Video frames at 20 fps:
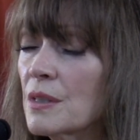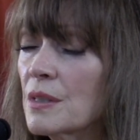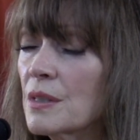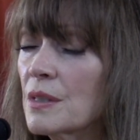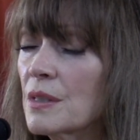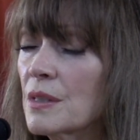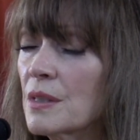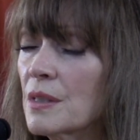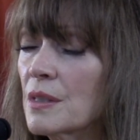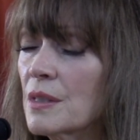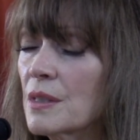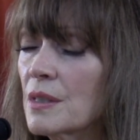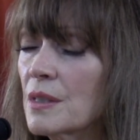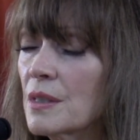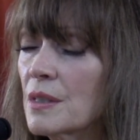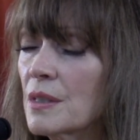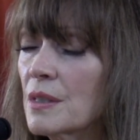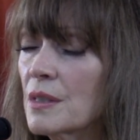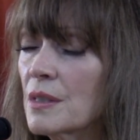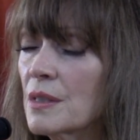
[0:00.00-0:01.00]

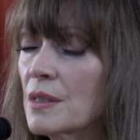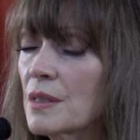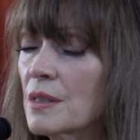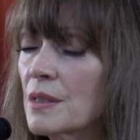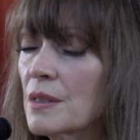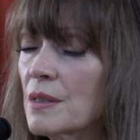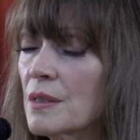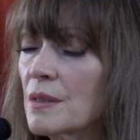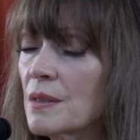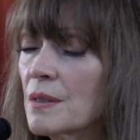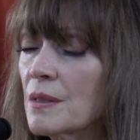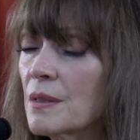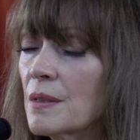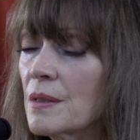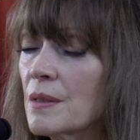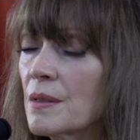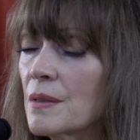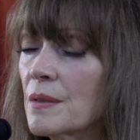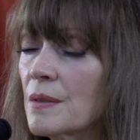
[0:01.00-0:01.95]
No one is speaking in this clip.